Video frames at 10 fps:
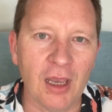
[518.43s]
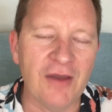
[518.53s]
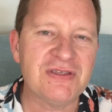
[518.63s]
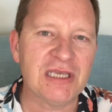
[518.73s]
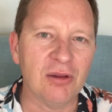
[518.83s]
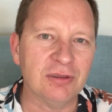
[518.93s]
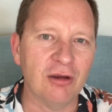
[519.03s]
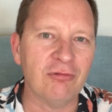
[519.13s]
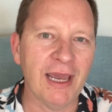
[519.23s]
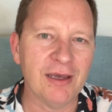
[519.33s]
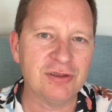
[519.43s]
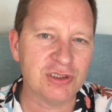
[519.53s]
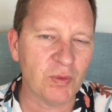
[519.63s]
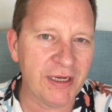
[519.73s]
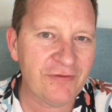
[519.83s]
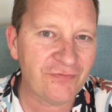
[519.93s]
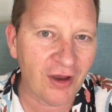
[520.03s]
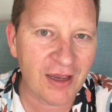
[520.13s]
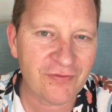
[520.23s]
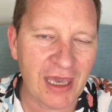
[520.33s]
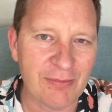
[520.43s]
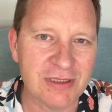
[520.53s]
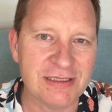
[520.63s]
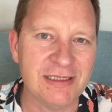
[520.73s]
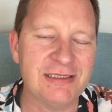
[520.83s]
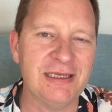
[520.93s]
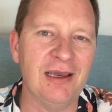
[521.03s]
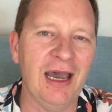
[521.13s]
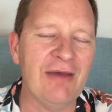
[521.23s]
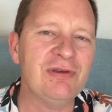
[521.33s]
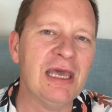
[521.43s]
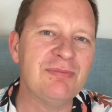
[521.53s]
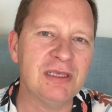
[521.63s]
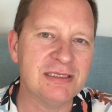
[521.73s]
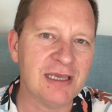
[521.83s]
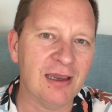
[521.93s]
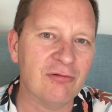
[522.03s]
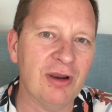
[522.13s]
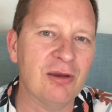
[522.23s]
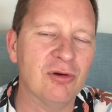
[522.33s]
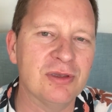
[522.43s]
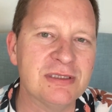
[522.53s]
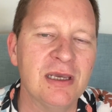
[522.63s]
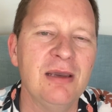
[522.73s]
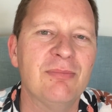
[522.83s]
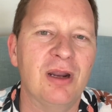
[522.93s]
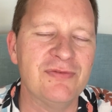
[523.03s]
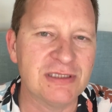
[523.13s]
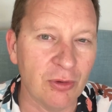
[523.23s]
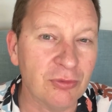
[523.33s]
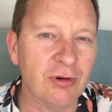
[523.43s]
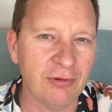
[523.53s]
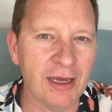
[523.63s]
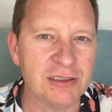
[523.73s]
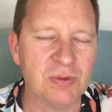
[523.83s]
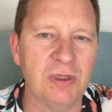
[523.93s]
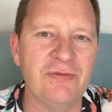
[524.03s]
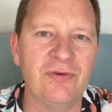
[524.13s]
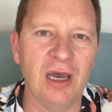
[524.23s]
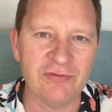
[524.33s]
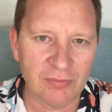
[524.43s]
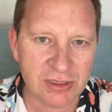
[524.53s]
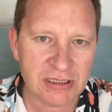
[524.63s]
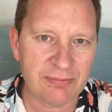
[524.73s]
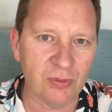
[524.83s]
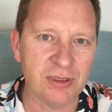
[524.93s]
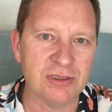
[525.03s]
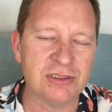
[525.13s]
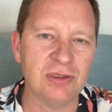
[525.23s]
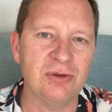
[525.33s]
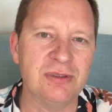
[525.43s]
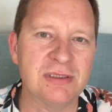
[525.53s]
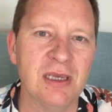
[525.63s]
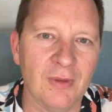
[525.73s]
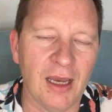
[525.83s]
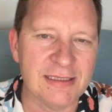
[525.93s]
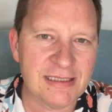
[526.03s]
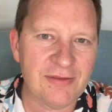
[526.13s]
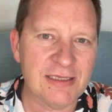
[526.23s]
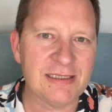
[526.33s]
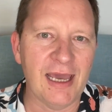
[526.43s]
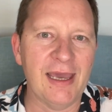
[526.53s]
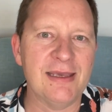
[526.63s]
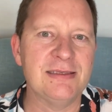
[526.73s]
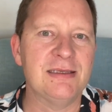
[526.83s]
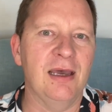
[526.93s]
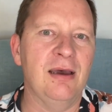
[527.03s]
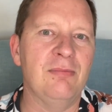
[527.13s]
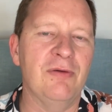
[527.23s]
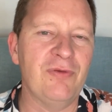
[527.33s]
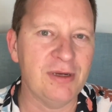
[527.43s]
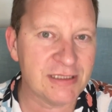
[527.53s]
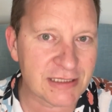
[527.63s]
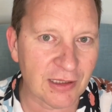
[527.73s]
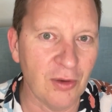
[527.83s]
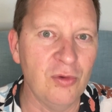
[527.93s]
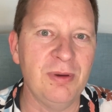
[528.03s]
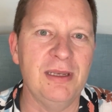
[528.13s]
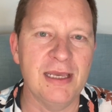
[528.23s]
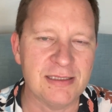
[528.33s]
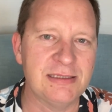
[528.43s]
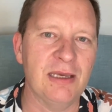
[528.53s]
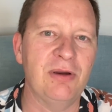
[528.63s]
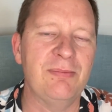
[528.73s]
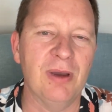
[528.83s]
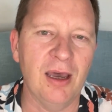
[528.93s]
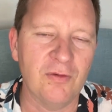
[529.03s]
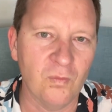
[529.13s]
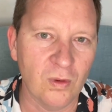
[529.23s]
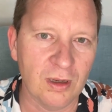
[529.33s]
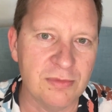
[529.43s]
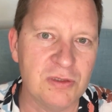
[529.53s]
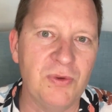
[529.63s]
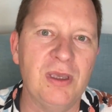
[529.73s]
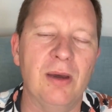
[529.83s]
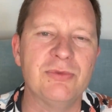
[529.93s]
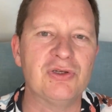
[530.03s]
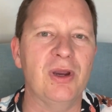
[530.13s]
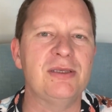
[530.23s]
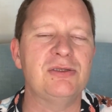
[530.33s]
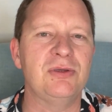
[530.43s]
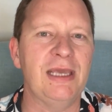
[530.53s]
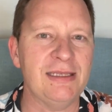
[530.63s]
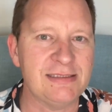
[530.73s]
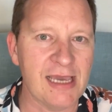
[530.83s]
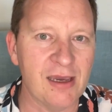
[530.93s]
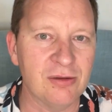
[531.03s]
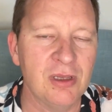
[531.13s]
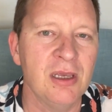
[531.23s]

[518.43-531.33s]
I've sold around 25 cameras this year. I haven't kept exact records, but I've sold around 25, mostly point and shoots. I see this as a very slow but necessary part of what I'm doing. I'm trying to get down